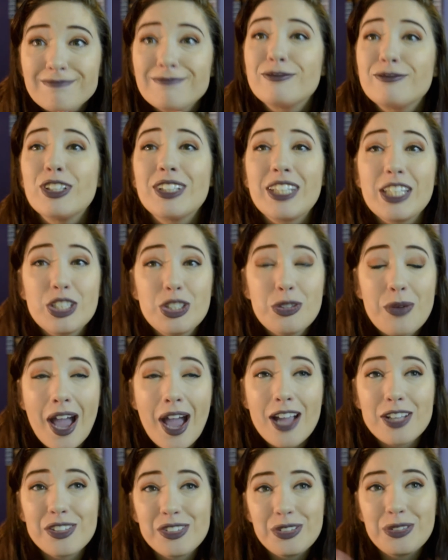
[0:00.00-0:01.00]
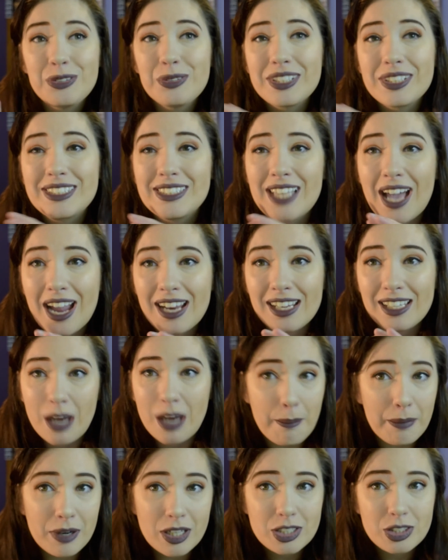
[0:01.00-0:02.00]
For this, you had to assign
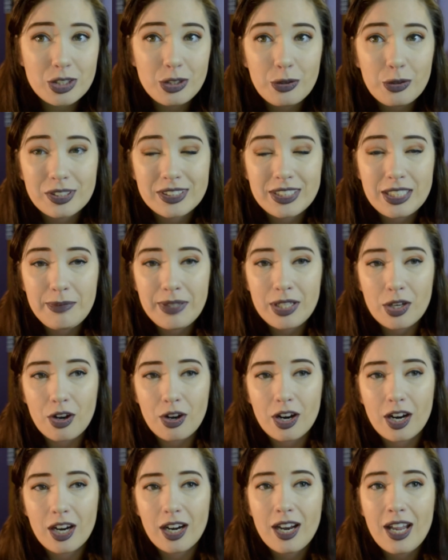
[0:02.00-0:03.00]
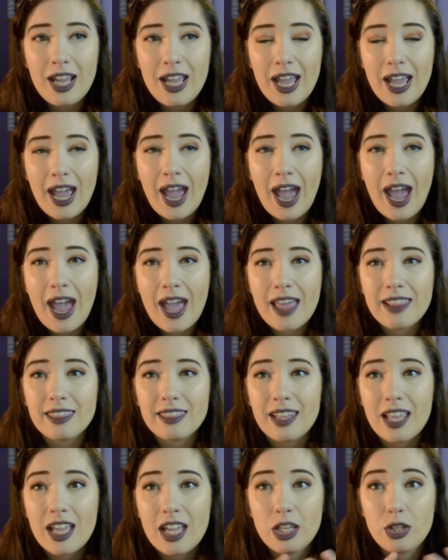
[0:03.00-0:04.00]
numbers to your TBR
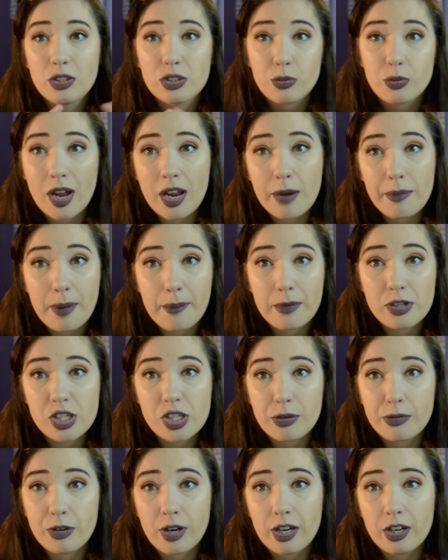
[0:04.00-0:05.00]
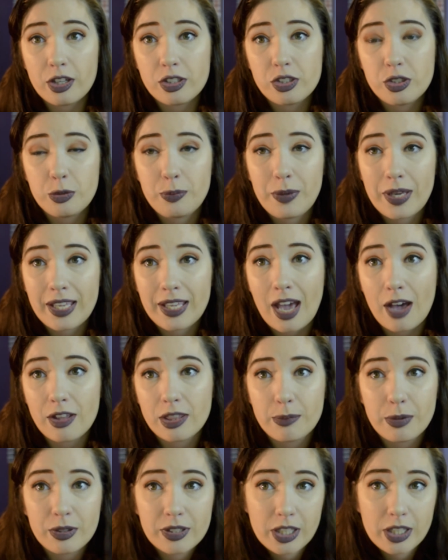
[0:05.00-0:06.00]
and then use a random number generator to pick out
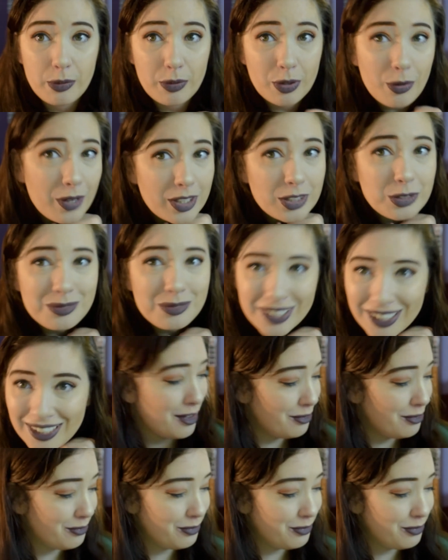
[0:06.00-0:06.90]
the book that you were going to read.